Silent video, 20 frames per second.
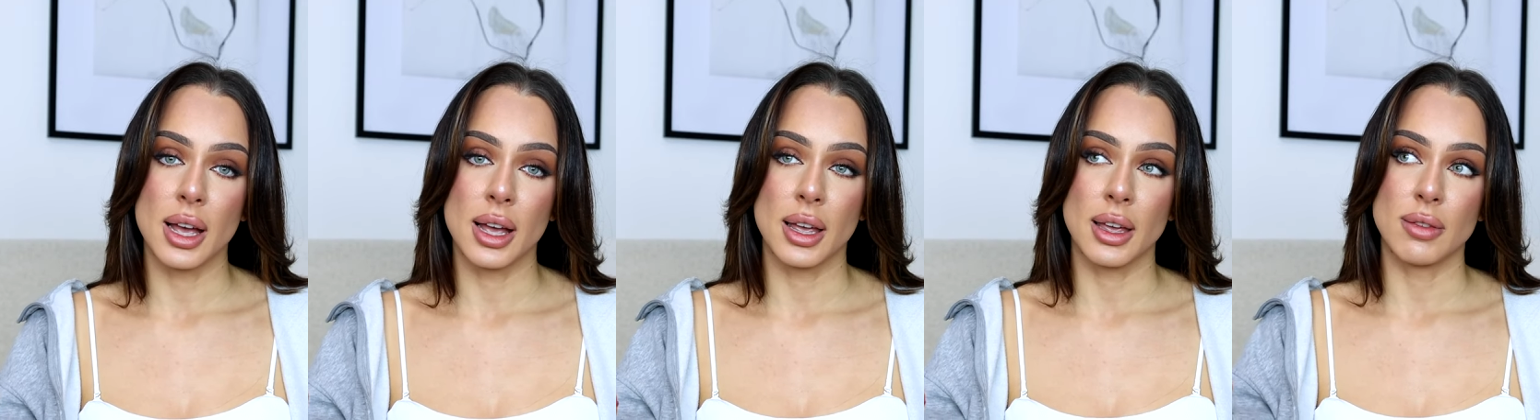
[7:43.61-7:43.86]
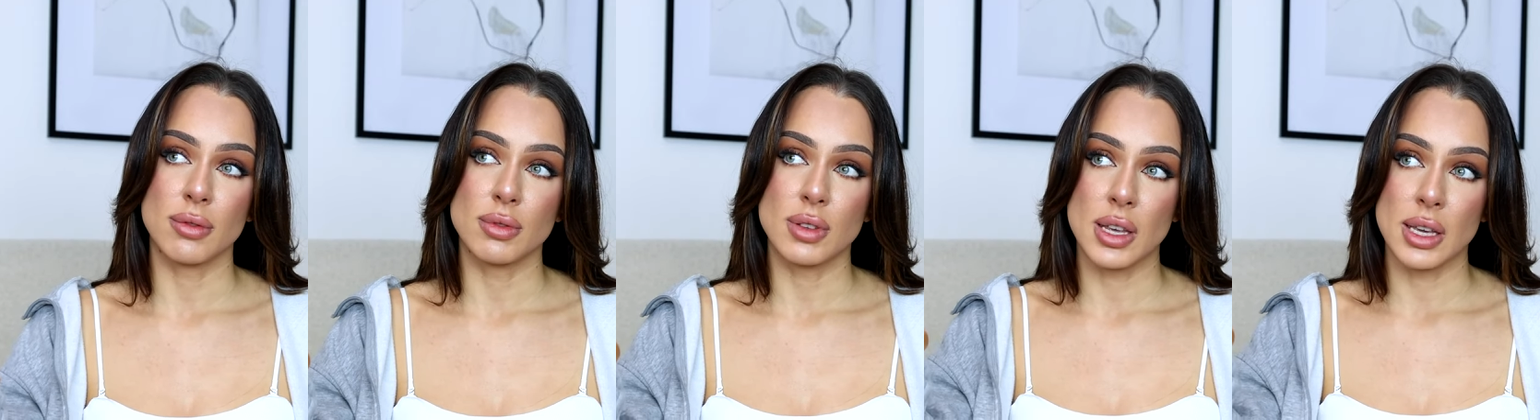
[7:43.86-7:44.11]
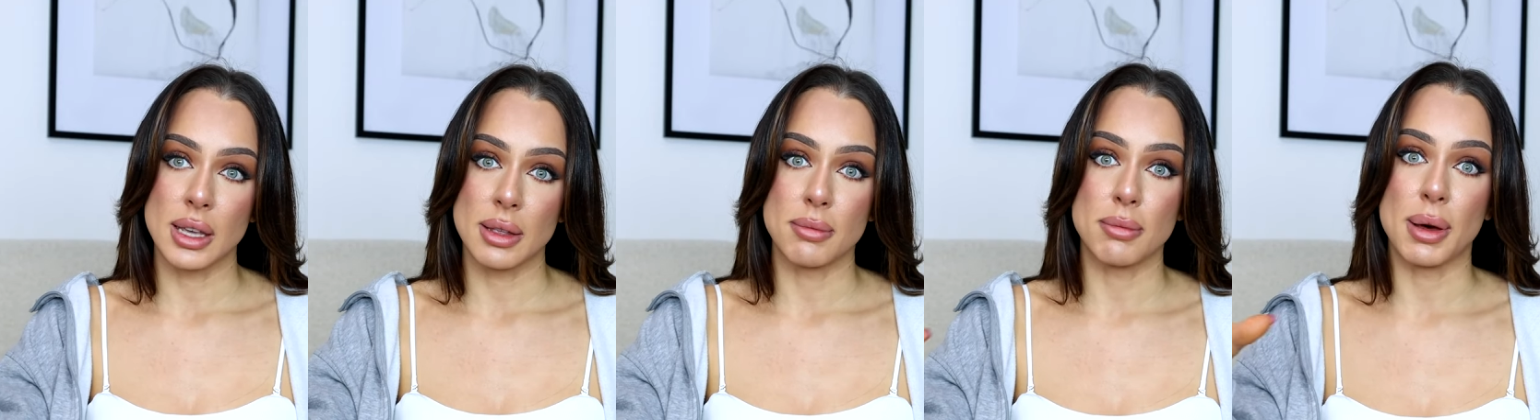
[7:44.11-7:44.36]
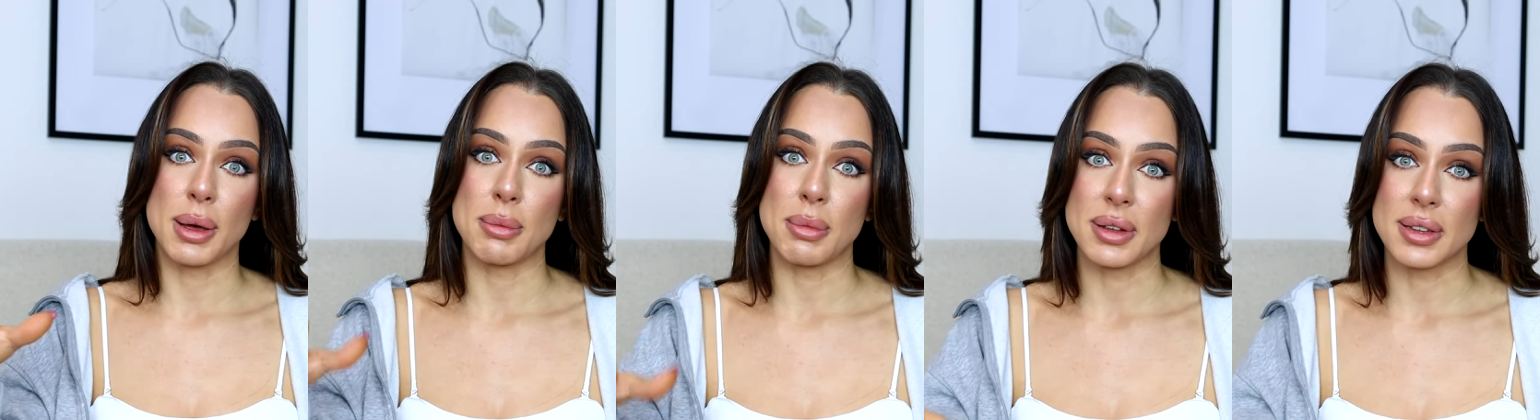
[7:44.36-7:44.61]
I have
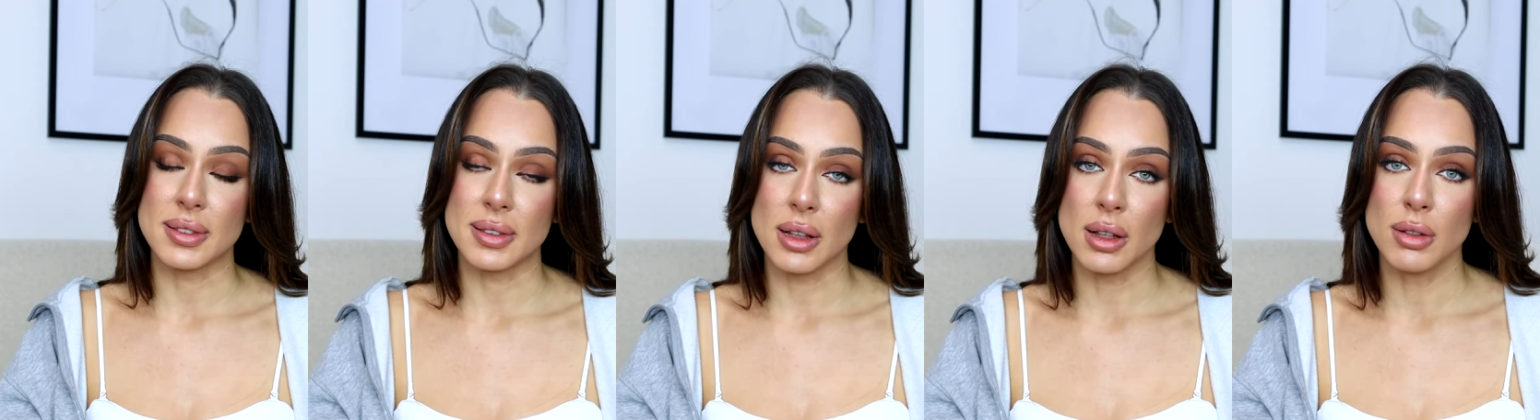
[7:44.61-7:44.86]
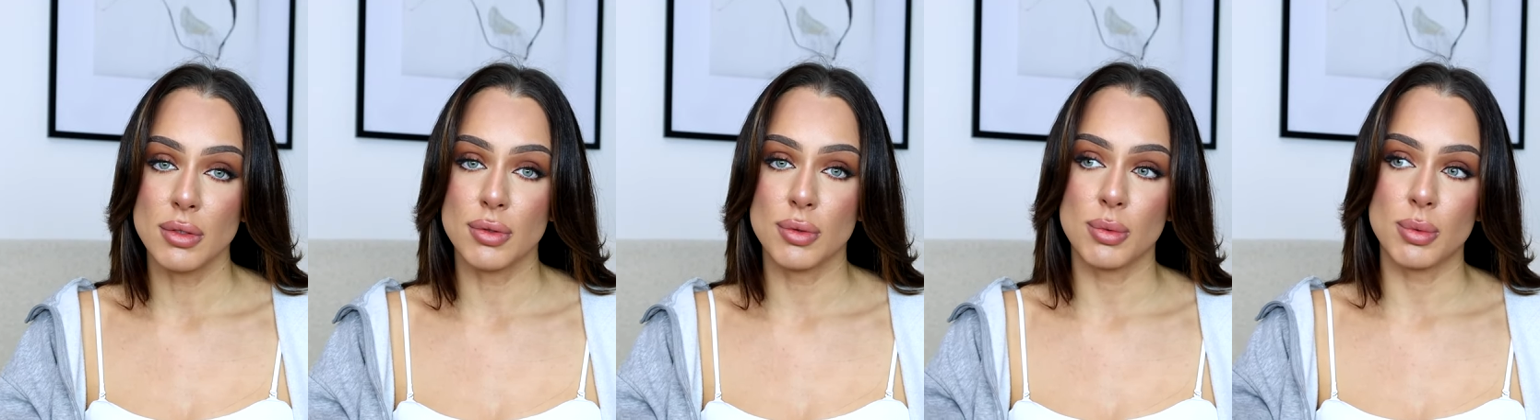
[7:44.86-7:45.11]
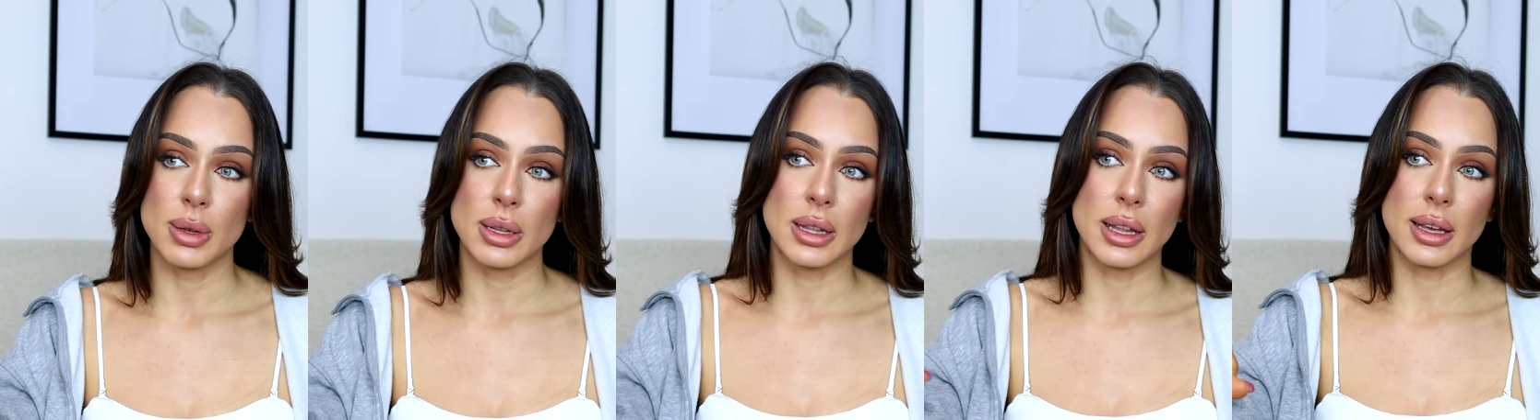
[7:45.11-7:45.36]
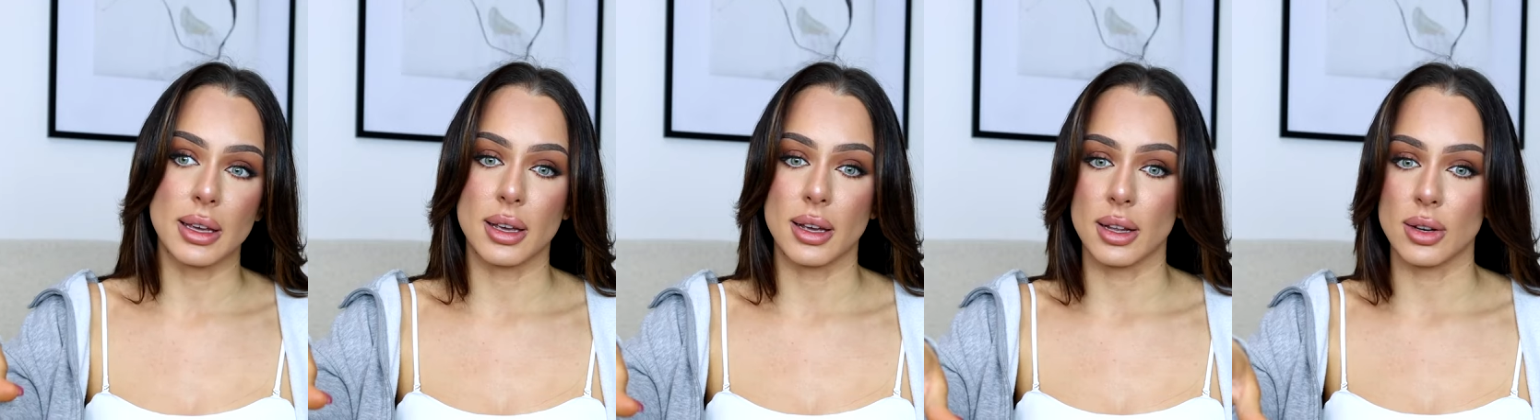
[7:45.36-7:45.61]
taken by myself with
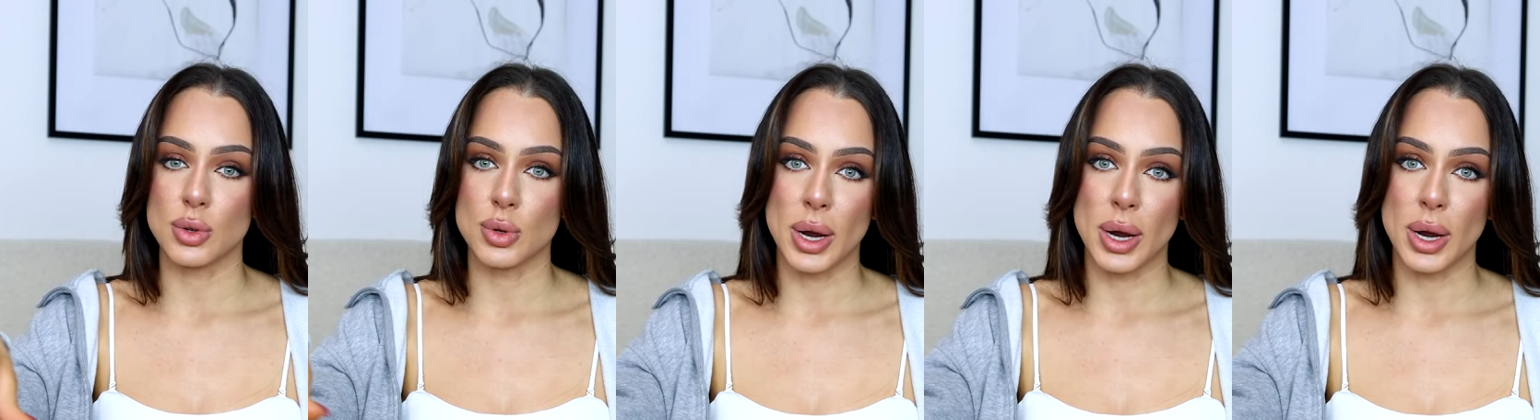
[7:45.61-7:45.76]
a